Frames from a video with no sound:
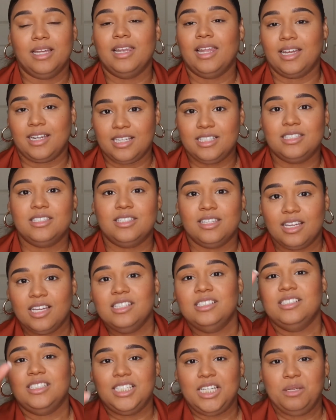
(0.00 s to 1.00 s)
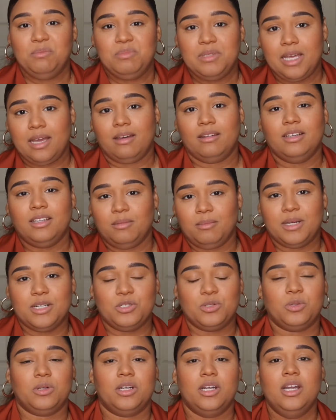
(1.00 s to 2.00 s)
Like, it's deep down in my
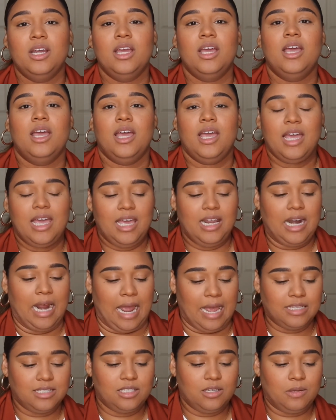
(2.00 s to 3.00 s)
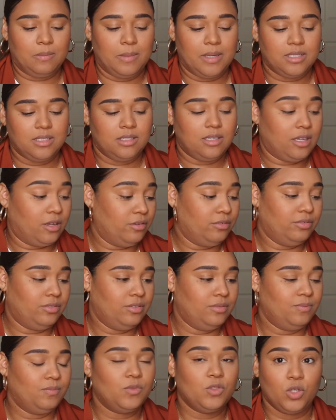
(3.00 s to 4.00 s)
drawer and I had to tell myself,
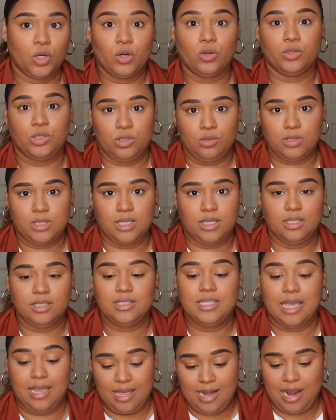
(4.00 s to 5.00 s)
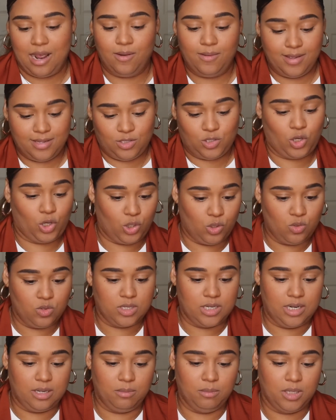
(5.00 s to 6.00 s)
girl, use it. Take it out and start
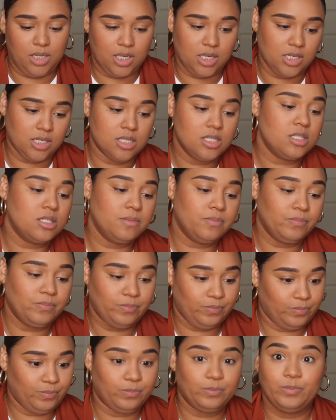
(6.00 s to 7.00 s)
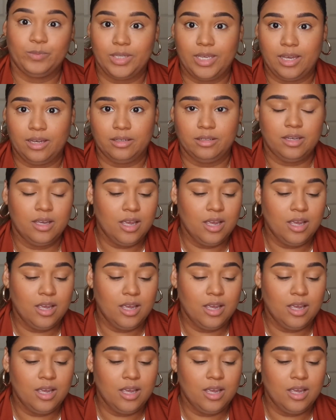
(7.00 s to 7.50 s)
using it, because yeah.